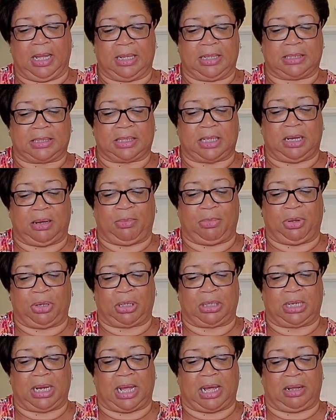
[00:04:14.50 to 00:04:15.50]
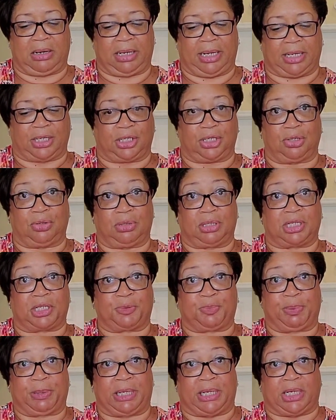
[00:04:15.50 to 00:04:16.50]
Let's come on down and do
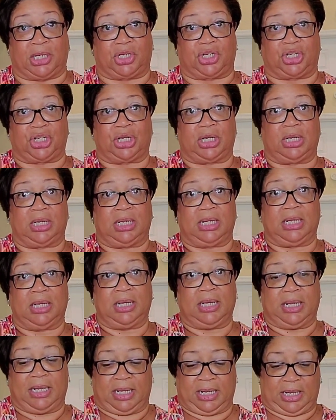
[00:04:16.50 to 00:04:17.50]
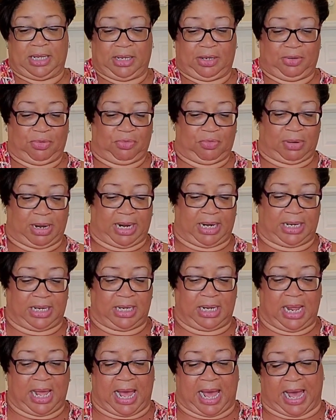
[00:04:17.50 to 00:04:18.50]
this peach right
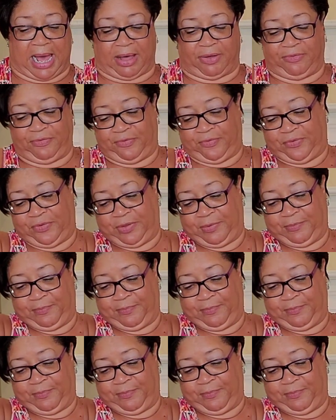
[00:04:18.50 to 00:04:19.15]
in half.